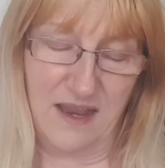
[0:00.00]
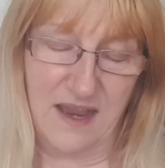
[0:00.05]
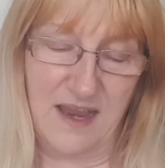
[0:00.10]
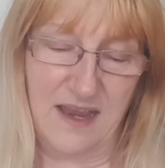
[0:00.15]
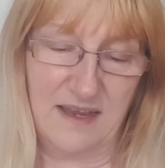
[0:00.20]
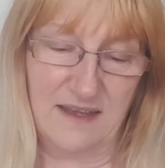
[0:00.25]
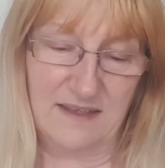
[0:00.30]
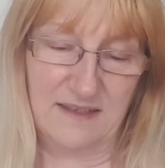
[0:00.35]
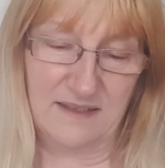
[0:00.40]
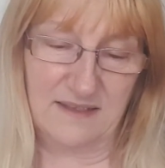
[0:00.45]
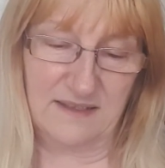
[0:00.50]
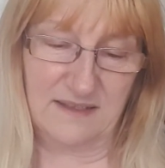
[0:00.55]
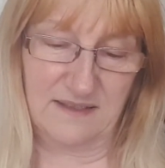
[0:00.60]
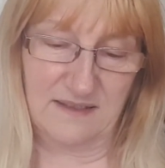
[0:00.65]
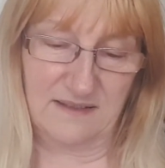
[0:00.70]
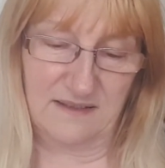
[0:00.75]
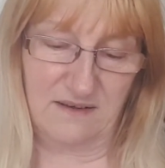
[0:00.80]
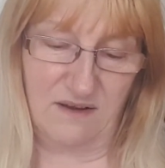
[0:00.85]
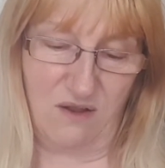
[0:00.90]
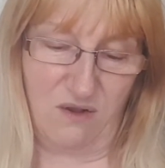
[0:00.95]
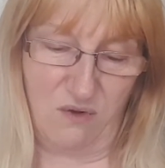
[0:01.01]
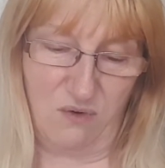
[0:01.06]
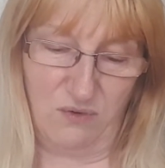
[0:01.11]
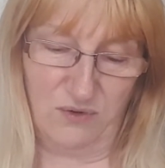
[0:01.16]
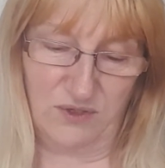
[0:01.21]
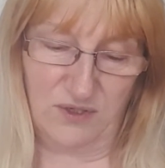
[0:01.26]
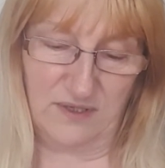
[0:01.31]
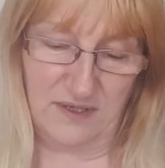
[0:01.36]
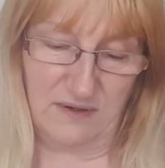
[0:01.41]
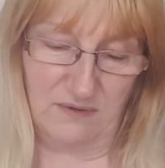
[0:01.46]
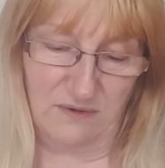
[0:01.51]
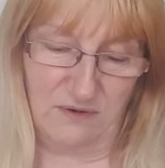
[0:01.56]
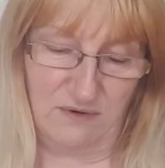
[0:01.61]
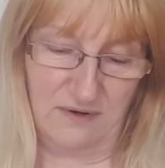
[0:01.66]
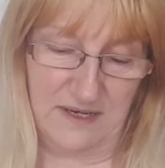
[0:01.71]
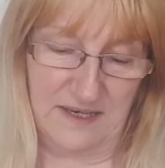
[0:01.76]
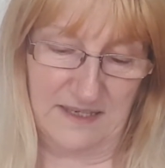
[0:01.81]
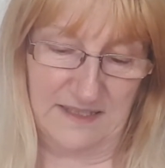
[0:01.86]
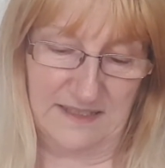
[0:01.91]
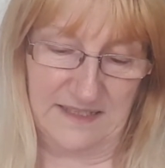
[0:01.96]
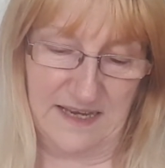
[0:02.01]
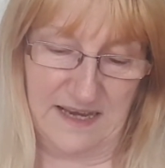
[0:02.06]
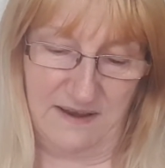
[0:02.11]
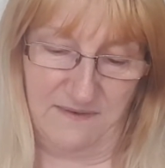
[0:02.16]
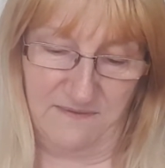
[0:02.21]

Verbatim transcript: It got all sorts. I was looking to see